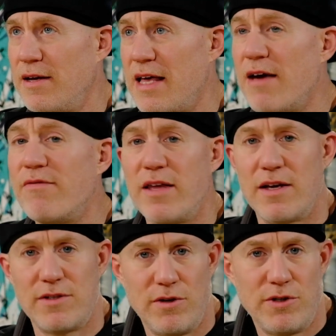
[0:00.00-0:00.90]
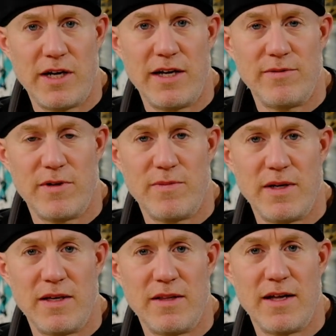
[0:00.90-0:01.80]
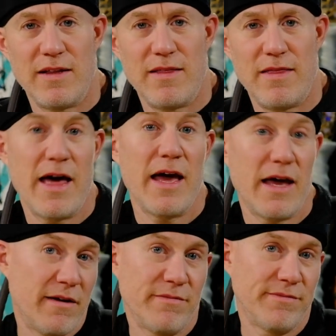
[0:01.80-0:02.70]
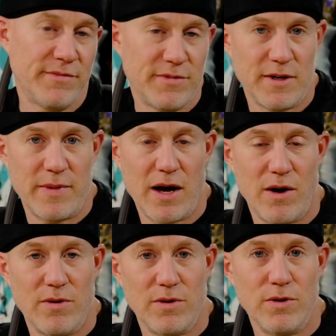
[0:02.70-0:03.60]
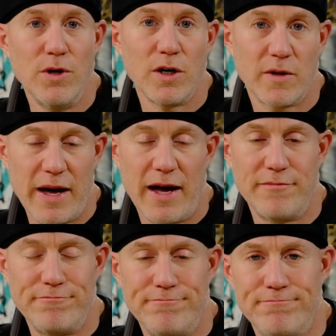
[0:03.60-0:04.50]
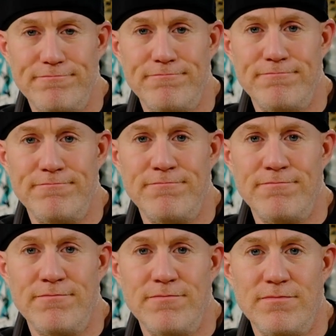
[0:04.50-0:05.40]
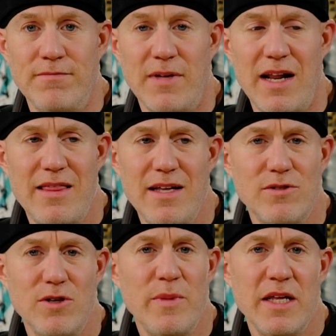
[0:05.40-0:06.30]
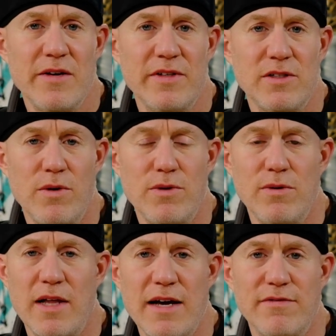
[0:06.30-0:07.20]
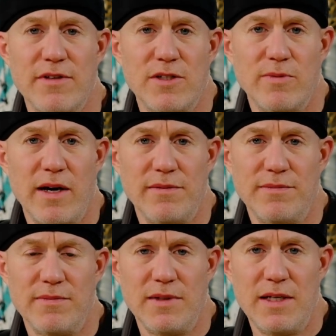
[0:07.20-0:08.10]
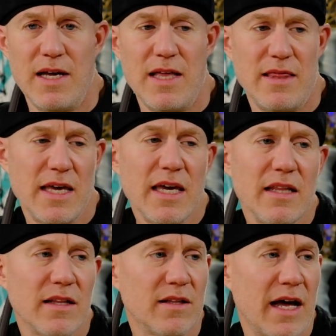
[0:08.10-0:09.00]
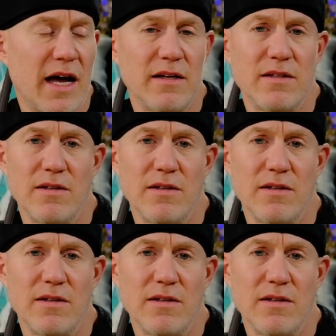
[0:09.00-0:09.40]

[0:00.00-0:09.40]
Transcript: if they associate with me, that they somehow look bad. And I think so many of us go through life this way, thinking that